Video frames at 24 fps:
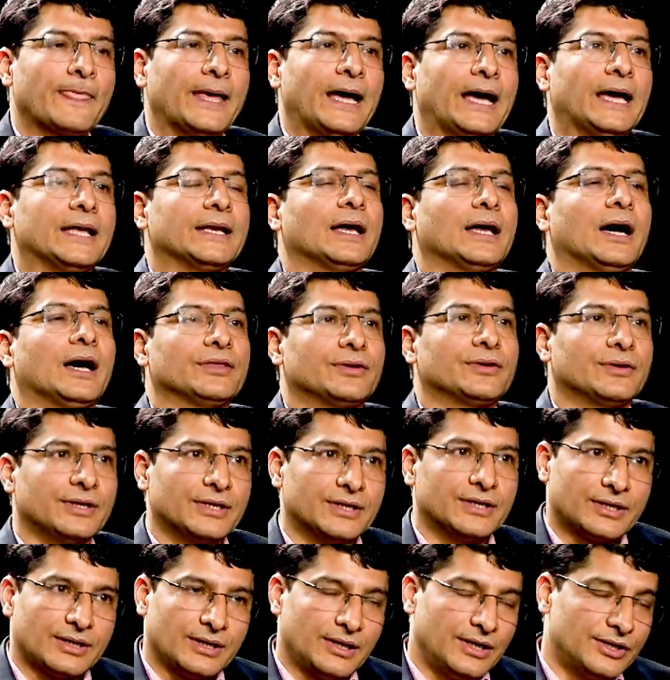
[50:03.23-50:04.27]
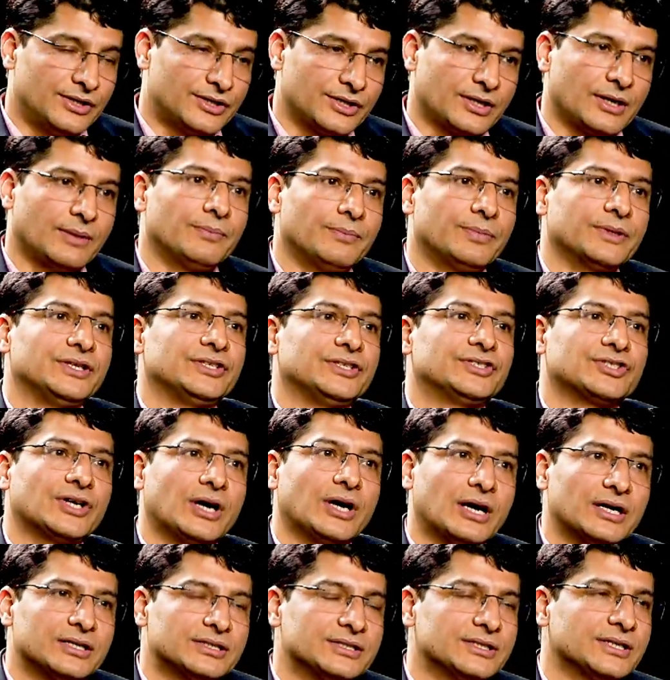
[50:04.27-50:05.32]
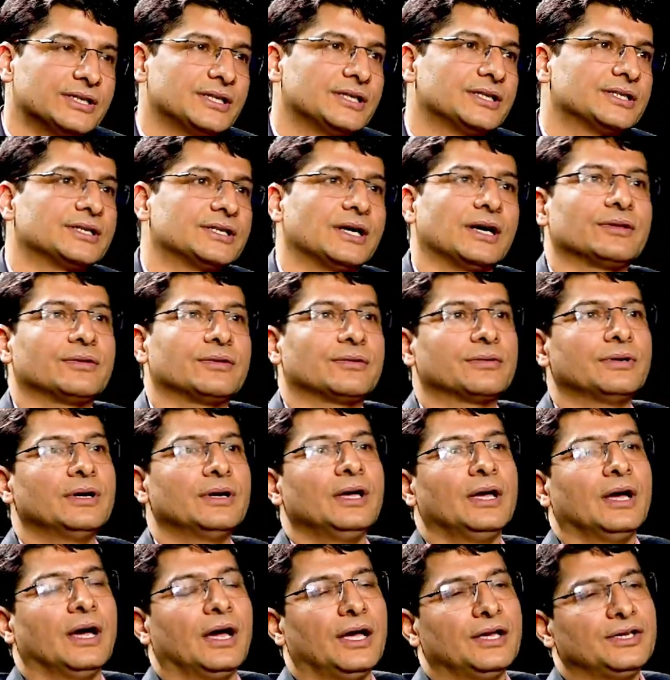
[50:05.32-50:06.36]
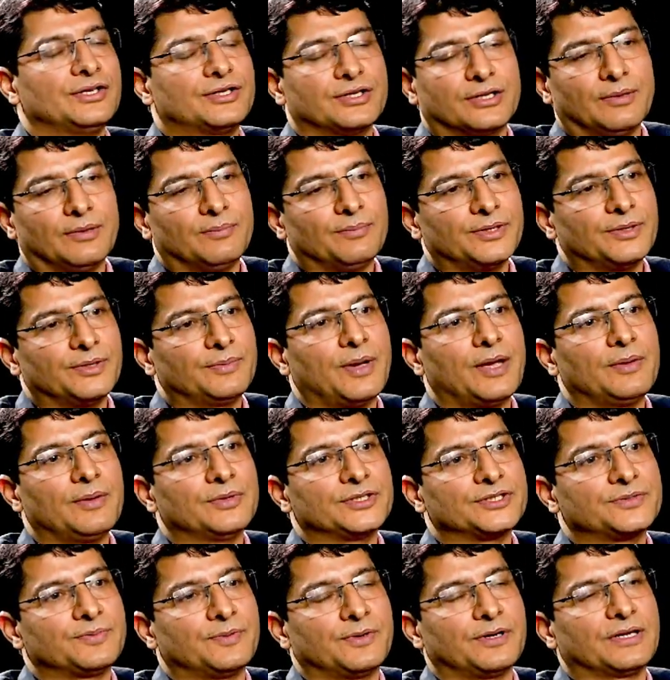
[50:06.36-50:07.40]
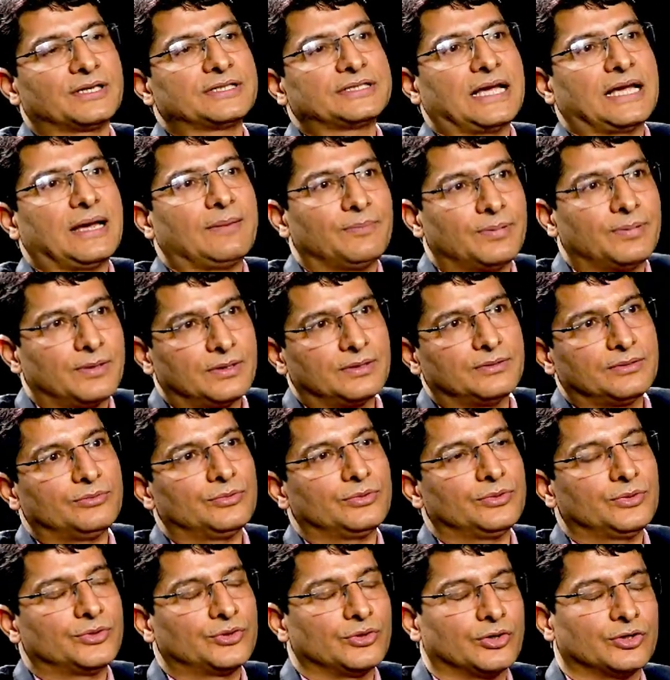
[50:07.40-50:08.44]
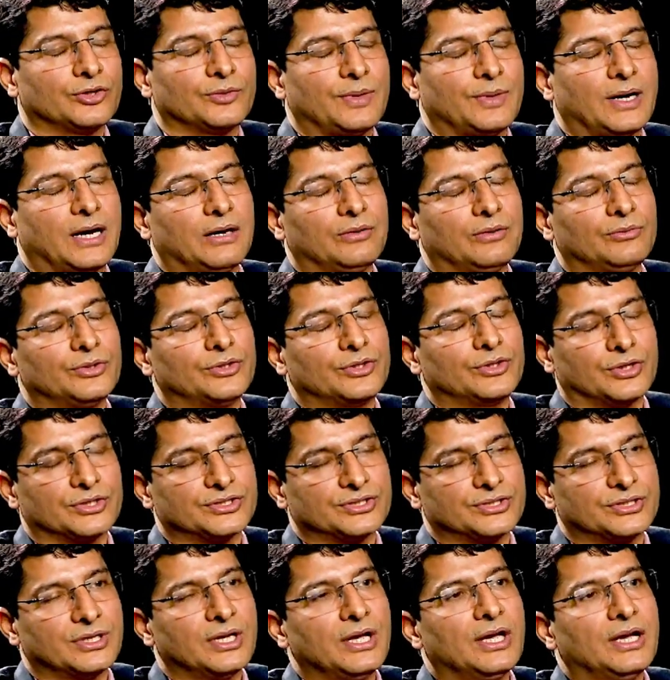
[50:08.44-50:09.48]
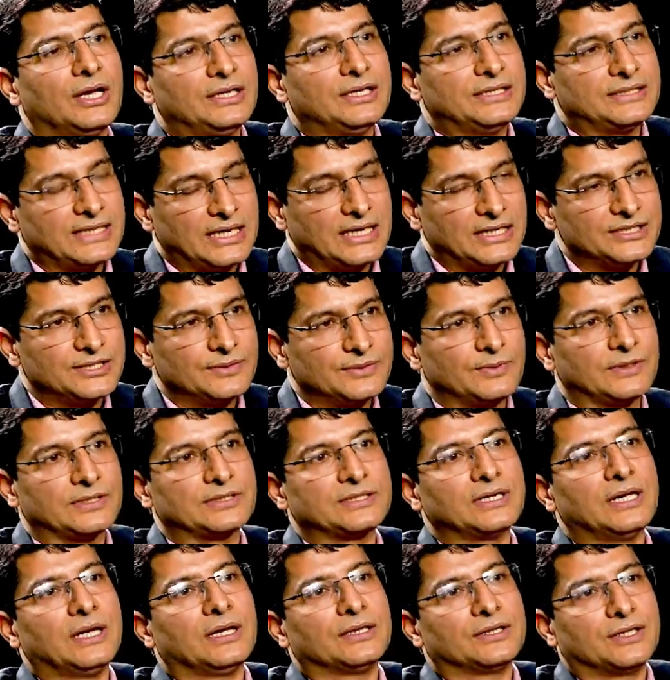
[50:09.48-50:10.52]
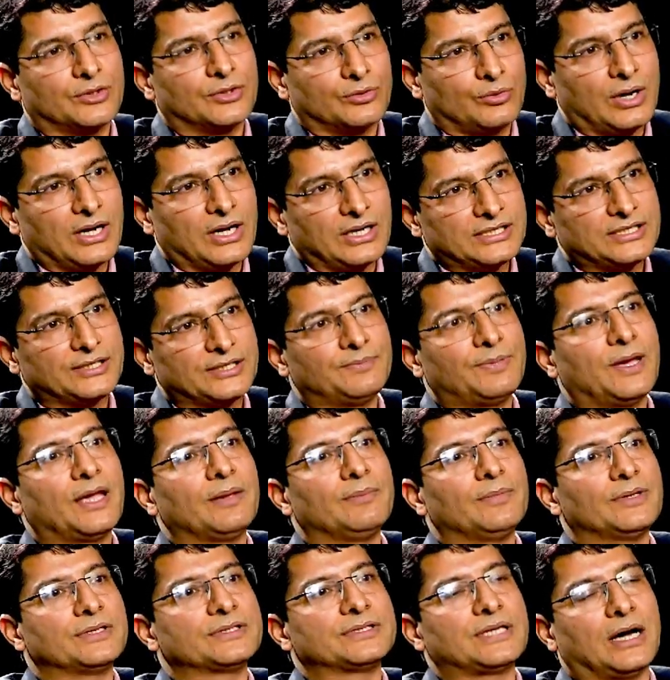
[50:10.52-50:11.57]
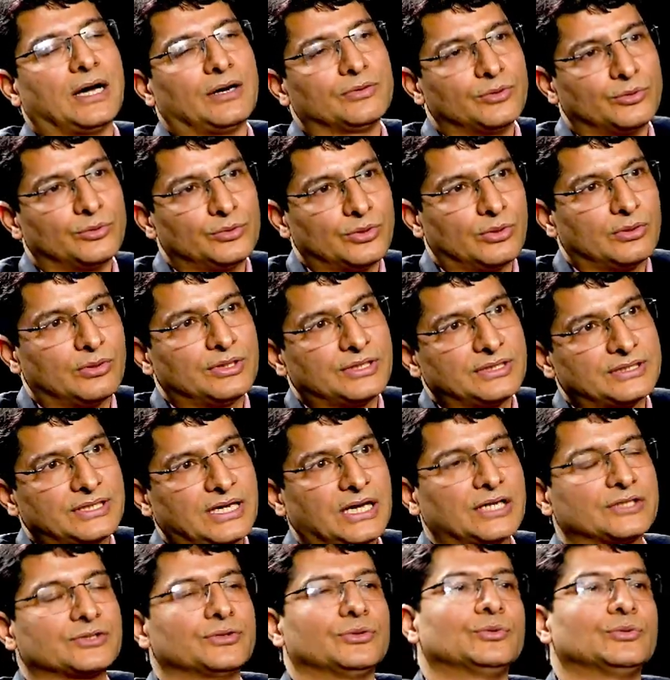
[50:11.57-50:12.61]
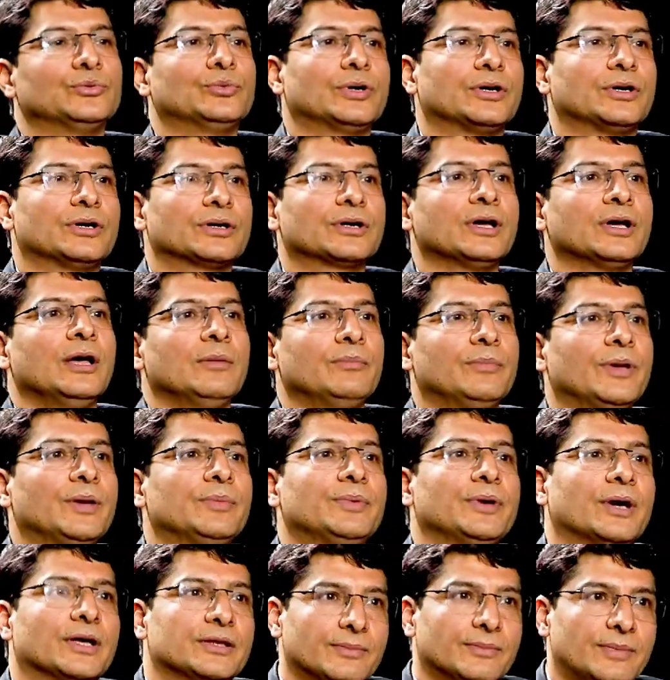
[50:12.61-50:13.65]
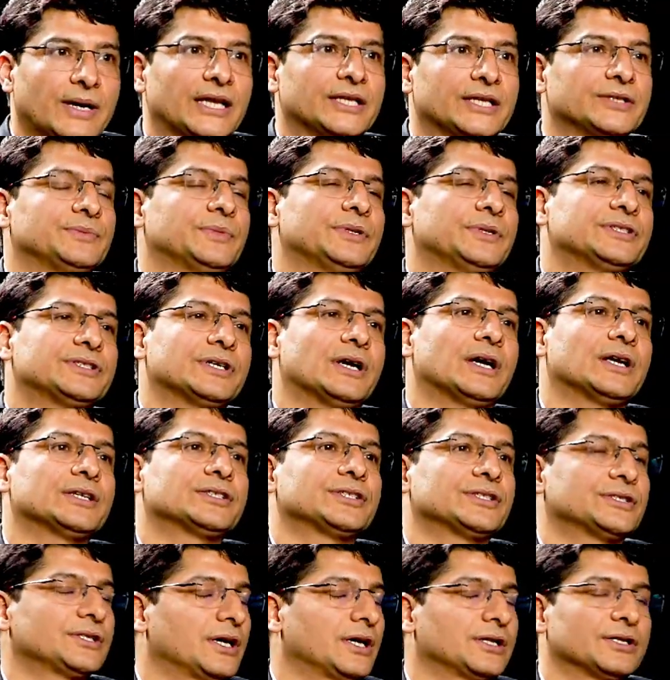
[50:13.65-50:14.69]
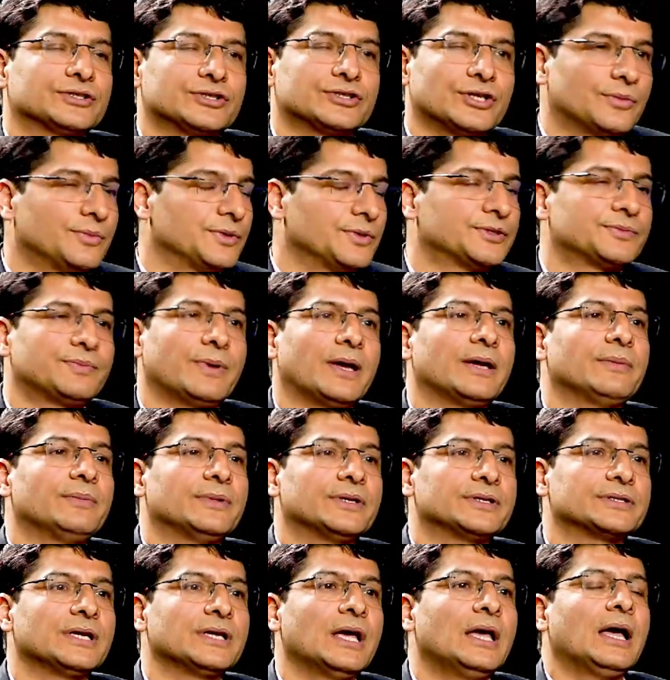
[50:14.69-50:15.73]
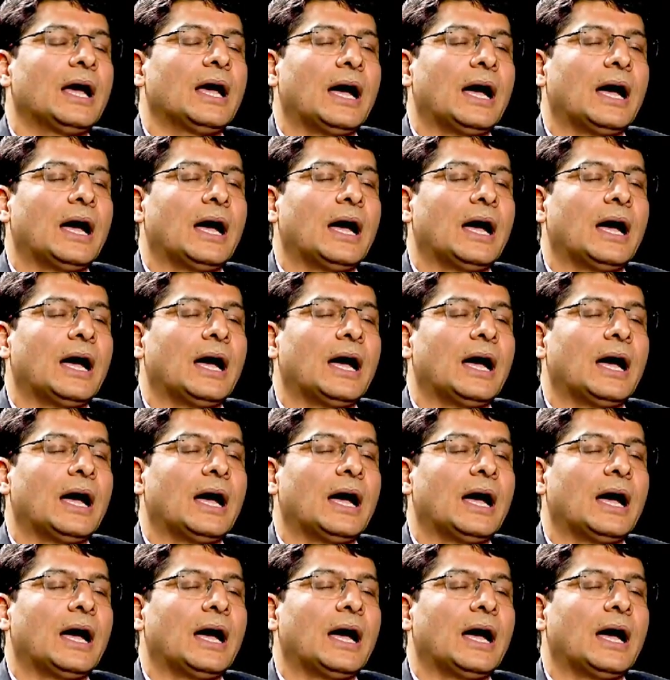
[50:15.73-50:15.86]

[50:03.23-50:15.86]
And other intercompany charges, other intercompany payments, for example, we touched intangibles, the royalty payments, how the withholding tax would work, maybe other management charges, other service payments,